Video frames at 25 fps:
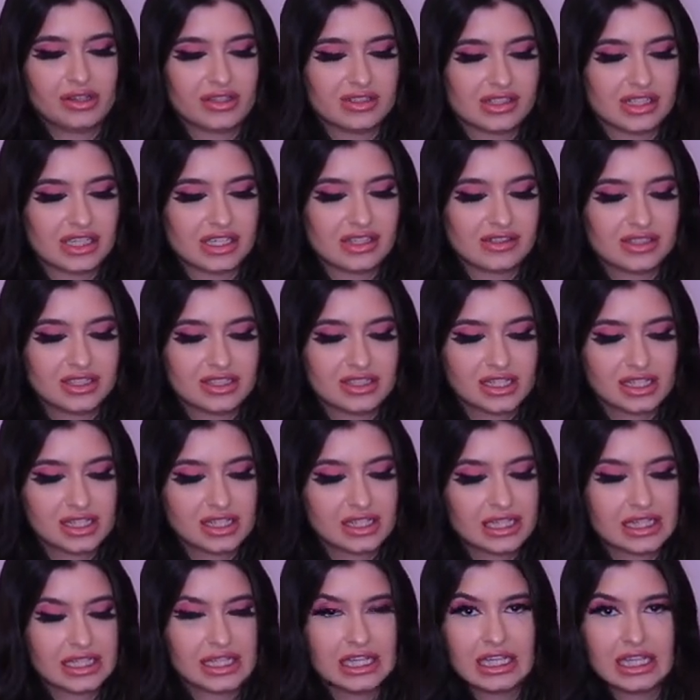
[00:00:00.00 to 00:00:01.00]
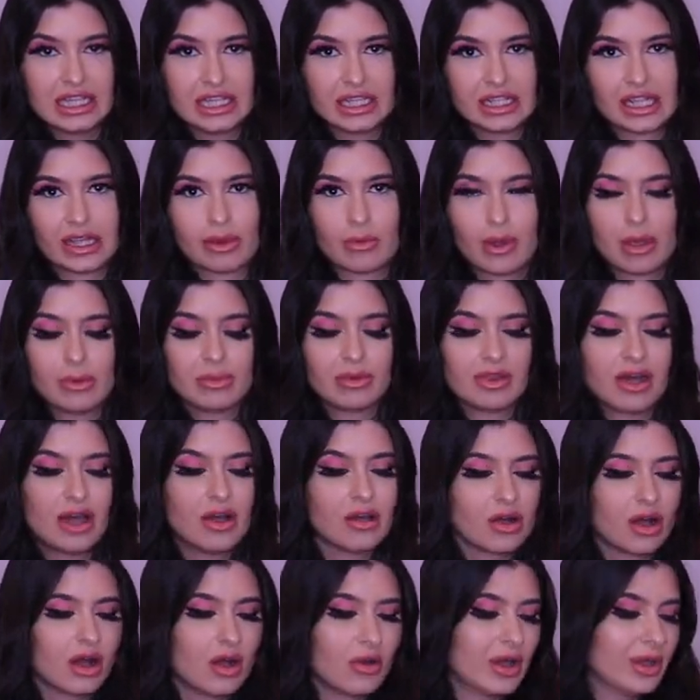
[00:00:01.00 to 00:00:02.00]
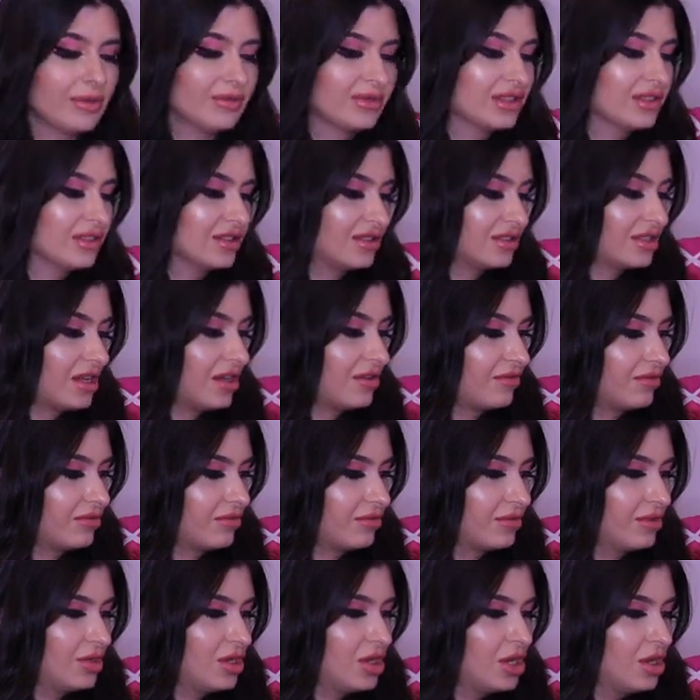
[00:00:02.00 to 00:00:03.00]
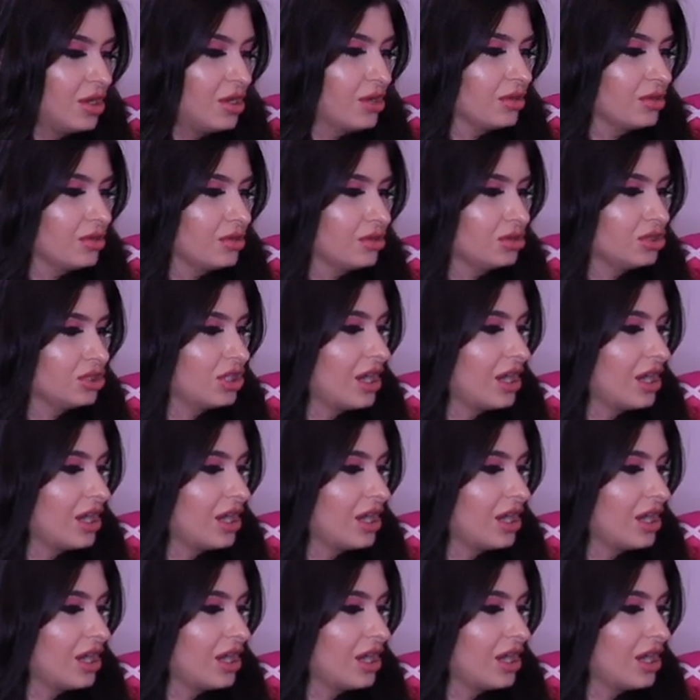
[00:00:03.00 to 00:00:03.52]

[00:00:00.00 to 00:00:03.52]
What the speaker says: It's easy to clean, like wipe with alcohol wipes and stuff when you